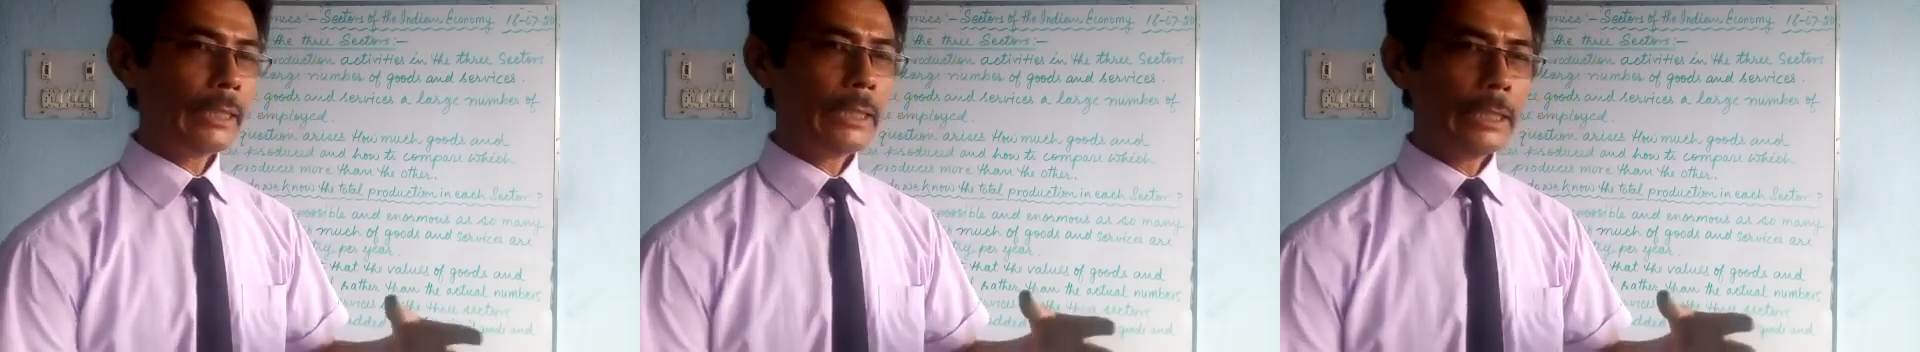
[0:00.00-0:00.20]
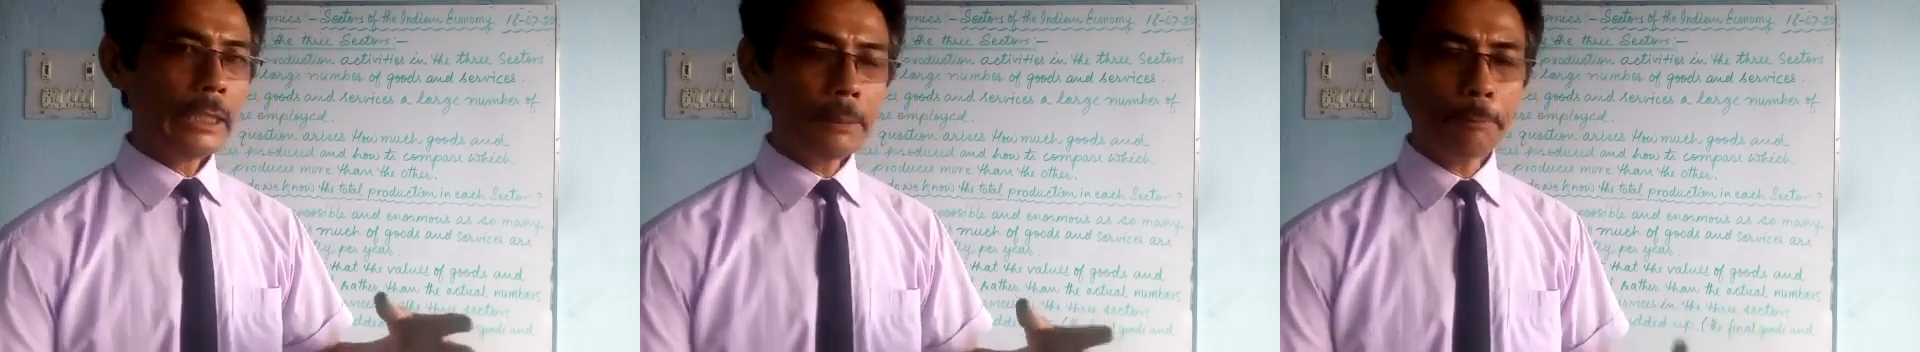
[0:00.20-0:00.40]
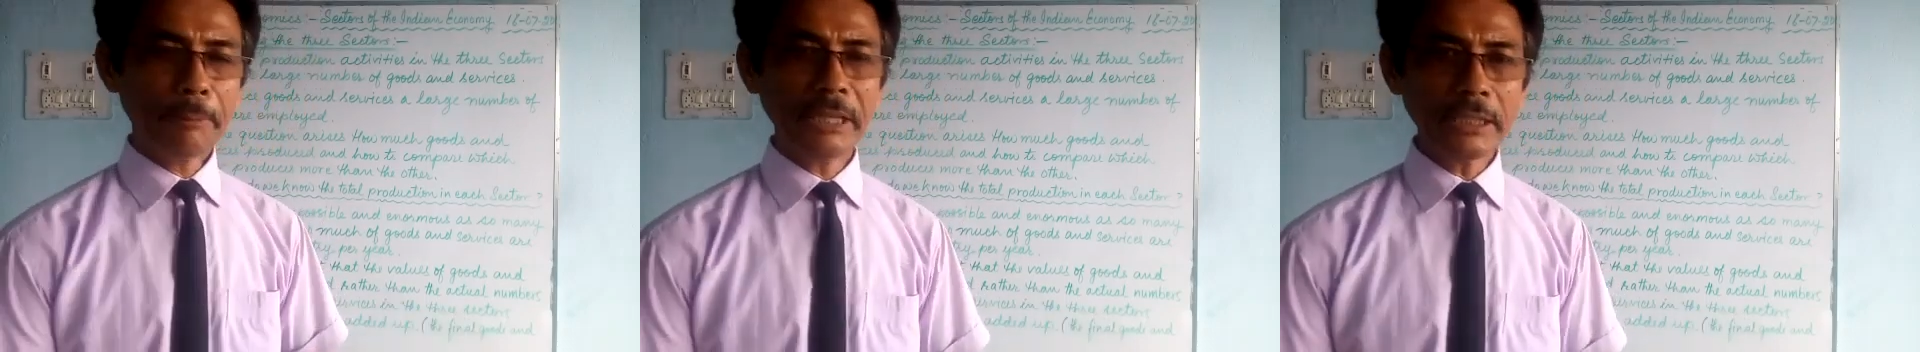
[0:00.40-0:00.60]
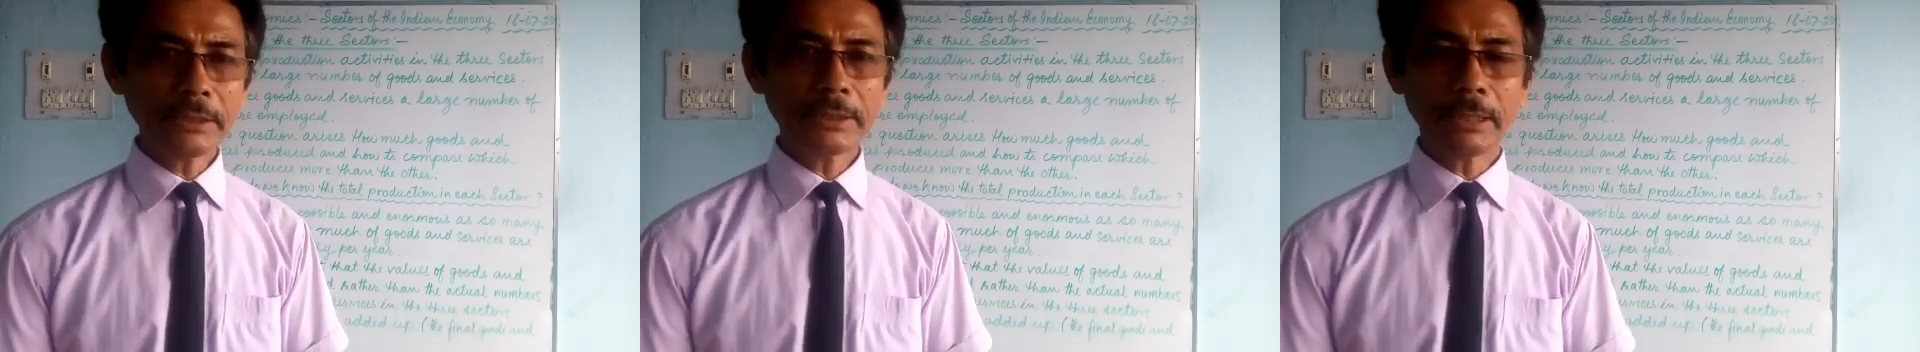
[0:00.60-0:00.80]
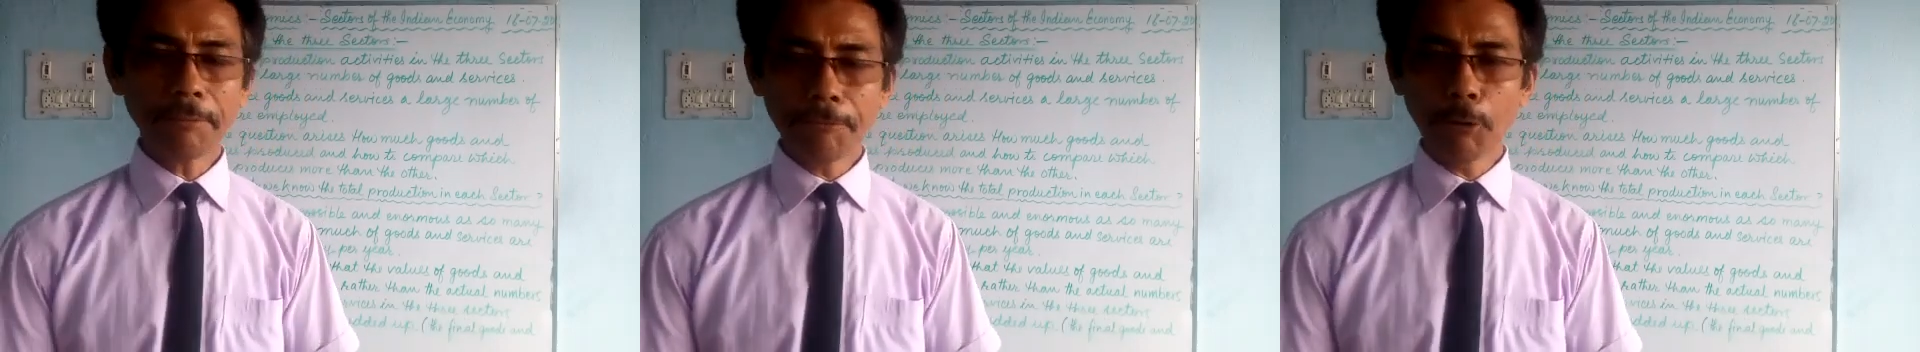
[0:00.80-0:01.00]
he
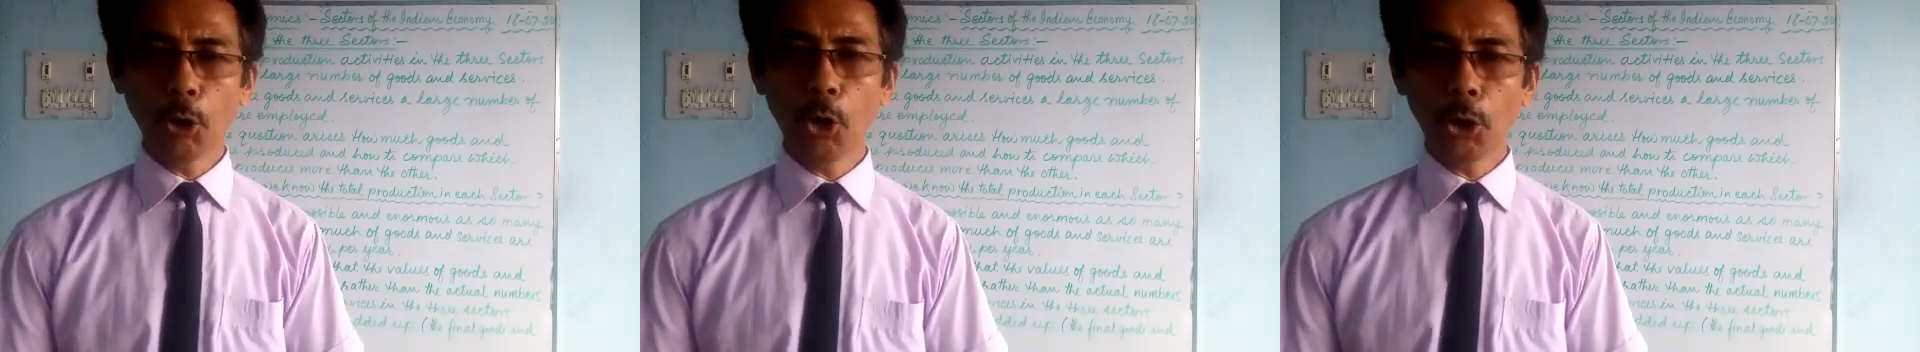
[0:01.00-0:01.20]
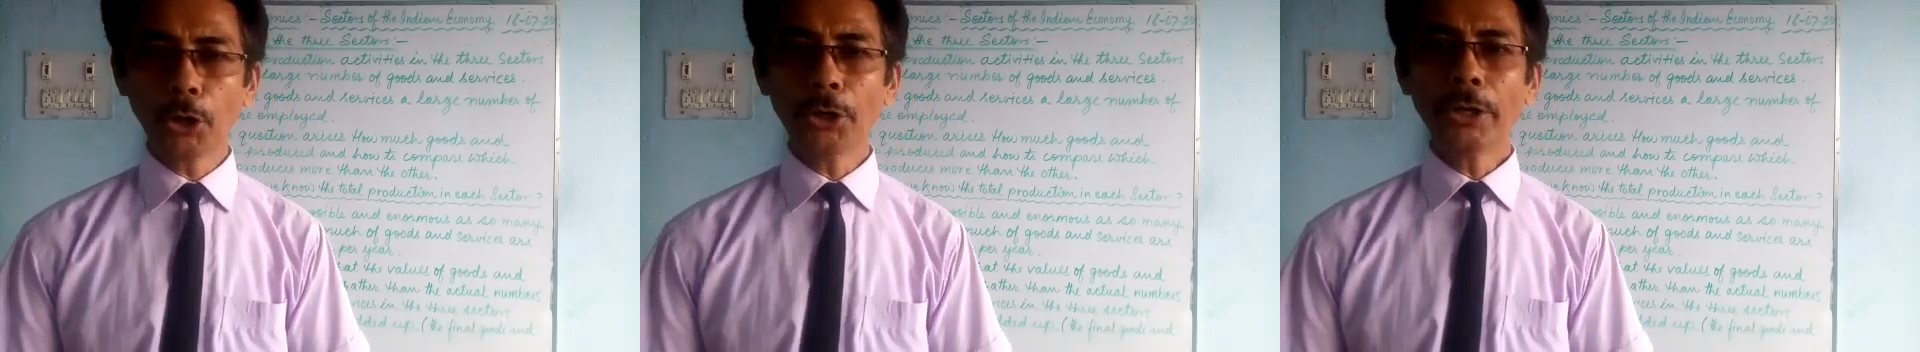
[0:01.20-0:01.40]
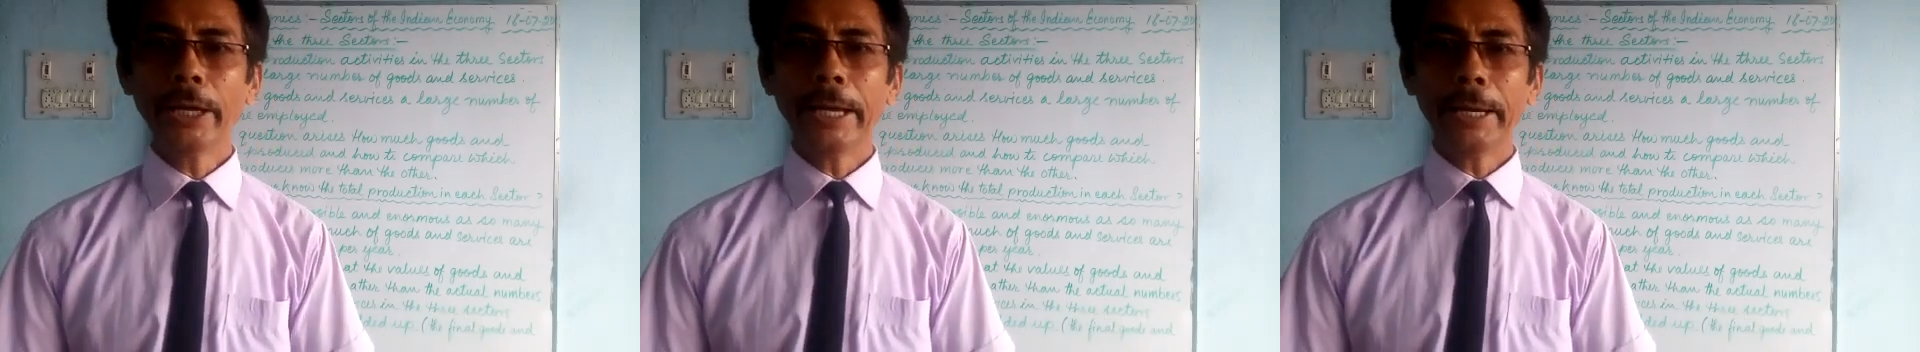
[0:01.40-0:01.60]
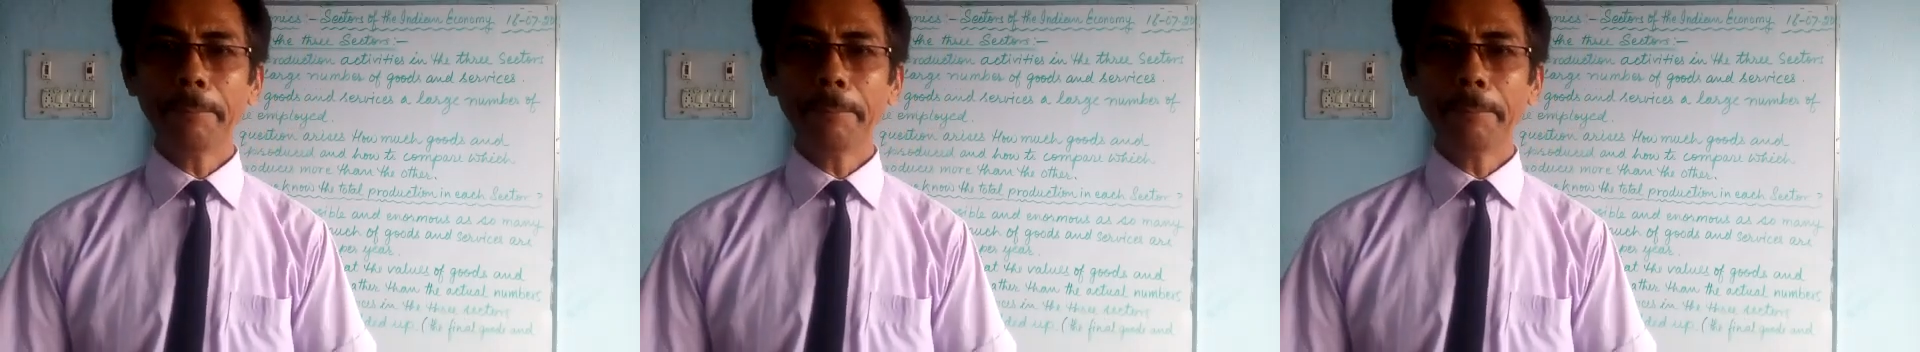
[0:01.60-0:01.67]
brings the flour,